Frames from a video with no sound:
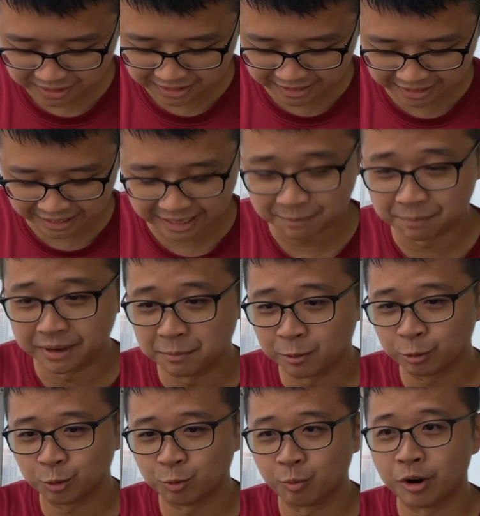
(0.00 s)
And then I'm able
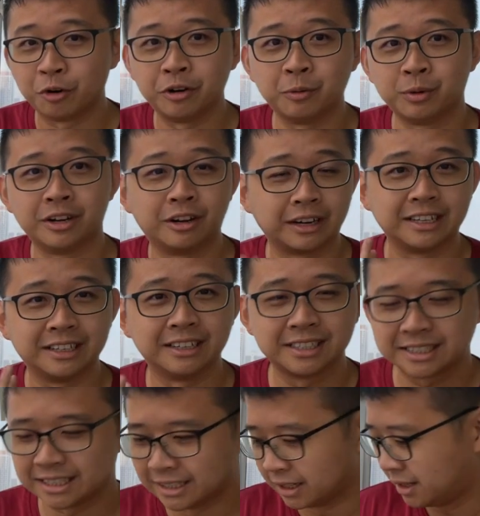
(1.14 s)
to wear it without getting
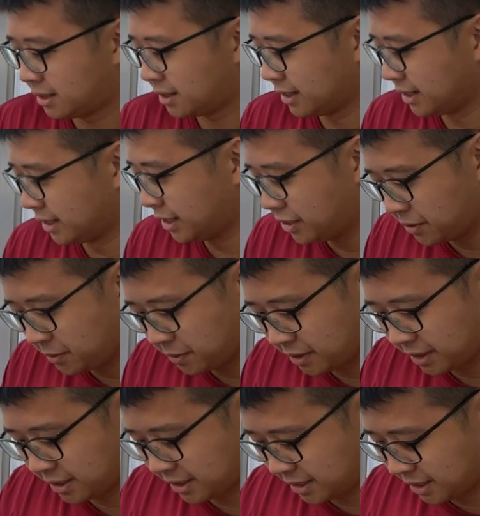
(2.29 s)
skin issues.
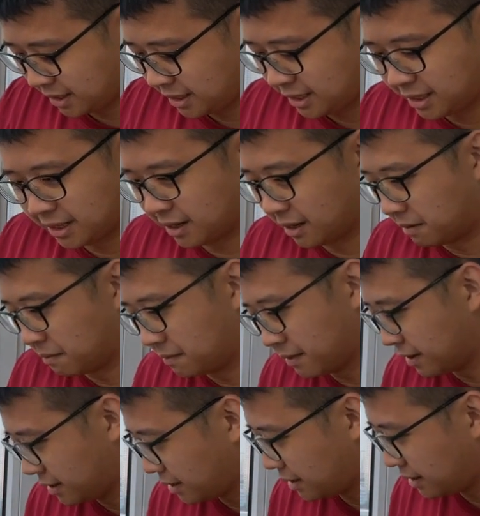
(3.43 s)

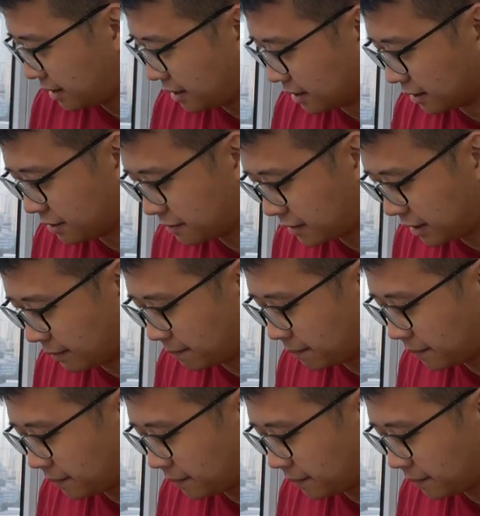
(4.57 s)
Yeah, it's funny.